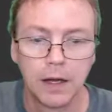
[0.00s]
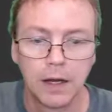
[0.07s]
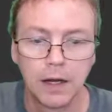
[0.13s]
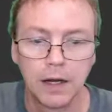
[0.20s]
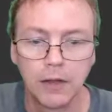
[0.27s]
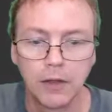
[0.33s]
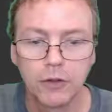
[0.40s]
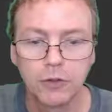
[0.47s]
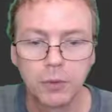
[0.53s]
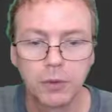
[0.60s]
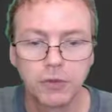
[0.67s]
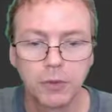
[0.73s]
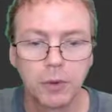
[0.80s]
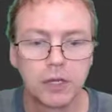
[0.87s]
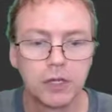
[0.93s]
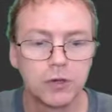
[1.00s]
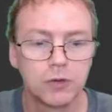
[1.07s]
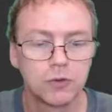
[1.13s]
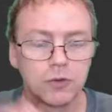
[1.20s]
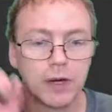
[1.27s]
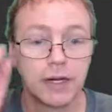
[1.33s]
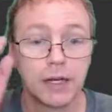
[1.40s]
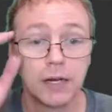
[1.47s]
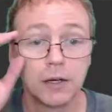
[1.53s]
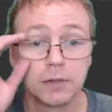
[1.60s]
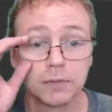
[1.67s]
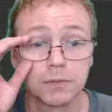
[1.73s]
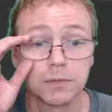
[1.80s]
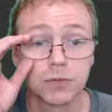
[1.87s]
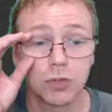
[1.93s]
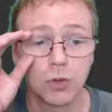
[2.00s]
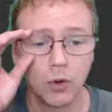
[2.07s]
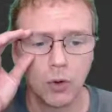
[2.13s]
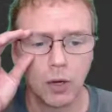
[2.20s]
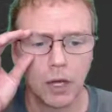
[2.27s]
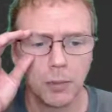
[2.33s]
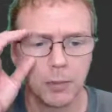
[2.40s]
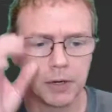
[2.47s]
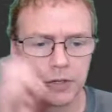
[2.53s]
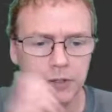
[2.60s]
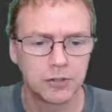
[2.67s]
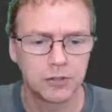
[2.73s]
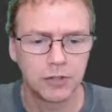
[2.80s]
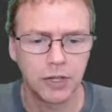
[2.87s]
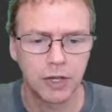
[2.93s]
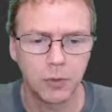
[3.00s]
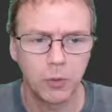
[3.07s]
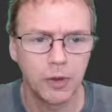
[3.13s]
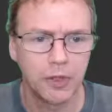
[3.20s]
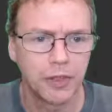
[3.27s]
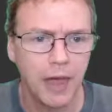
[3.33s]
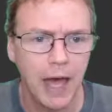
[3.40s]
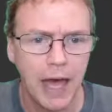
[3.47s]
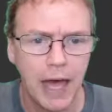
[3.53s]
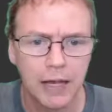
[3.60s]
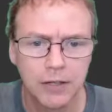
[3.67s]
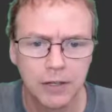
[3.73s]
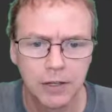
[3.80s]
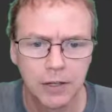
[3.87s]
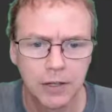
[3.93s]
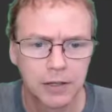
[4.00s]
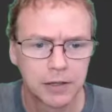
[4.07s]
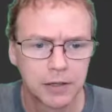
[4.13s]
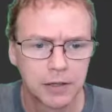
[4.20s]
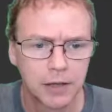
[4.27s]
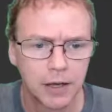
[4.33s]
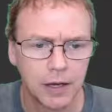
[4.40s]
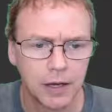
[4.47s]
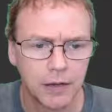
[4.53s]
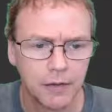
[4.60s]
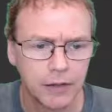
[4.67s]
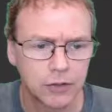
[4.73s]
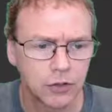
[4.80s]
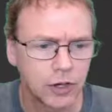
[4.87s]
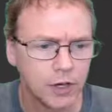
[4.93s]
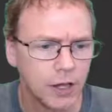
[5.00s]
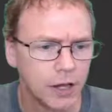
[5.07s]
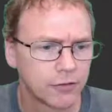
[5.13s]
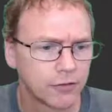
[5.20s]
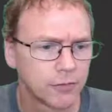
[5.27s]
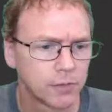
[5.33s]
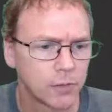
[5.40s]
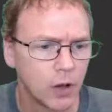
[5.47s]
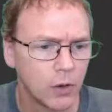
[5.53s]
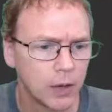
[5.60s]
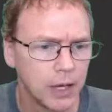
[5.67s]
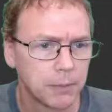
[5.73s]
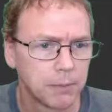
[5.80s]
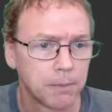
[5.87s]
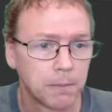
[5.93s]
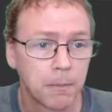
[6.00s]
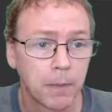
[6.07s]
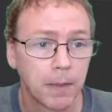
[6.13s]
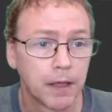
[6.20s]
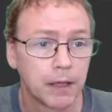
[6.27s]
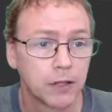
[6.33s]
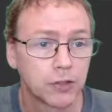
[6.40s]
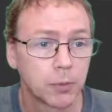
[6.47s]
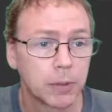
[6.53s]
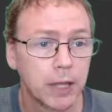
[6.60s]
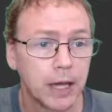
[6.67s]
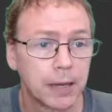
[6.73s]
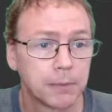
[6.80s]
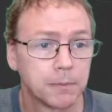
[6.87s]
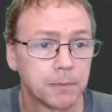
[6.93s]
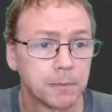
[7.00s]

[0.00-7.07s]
Those are the ones I want to use right now. So I'm going to stick with that. That's good enough. Okay, let's apply.